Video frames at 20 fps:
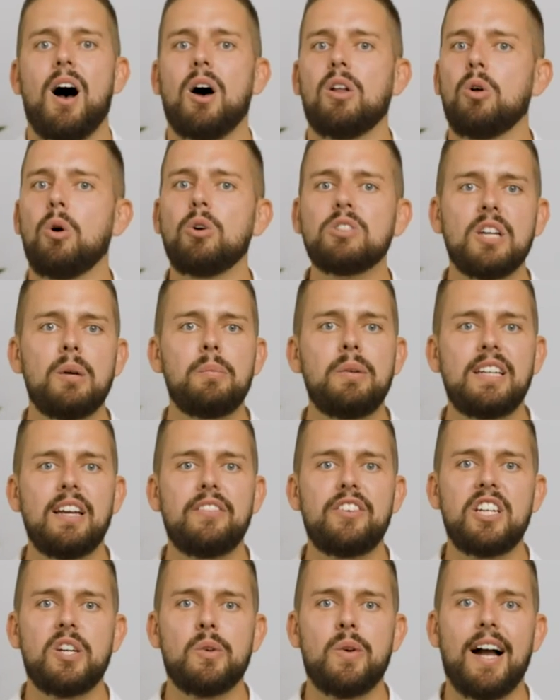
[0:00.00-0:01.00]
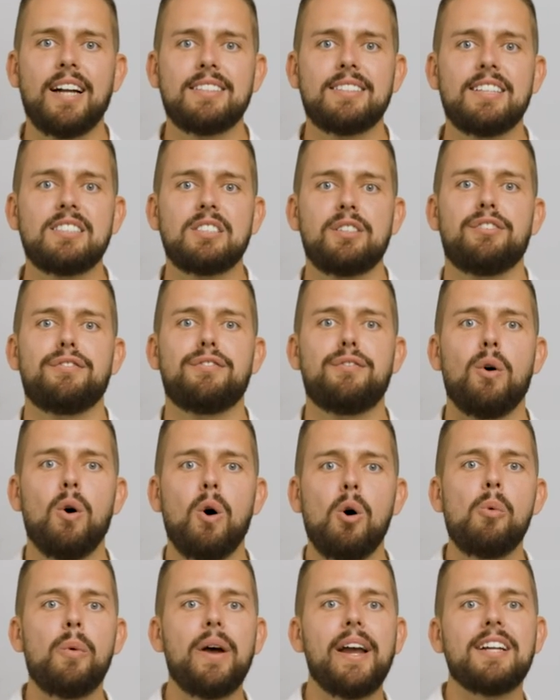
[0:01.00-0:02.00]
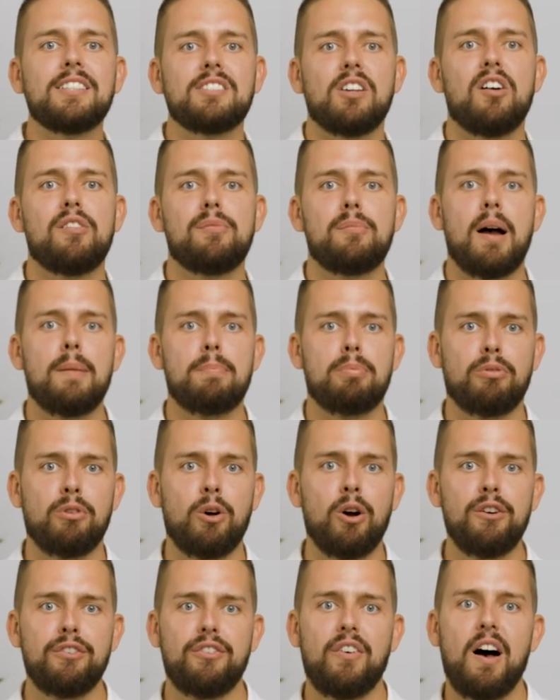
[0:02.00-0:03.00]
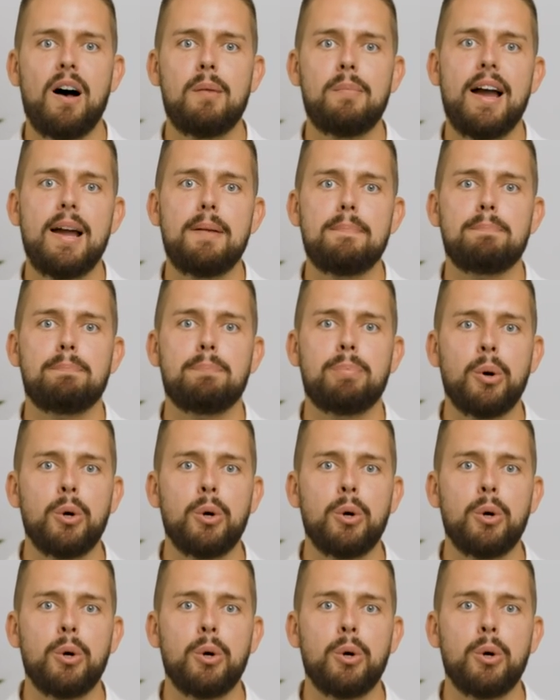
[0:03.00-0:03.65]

I'll also be giving you access to four weeks of my Profile Mate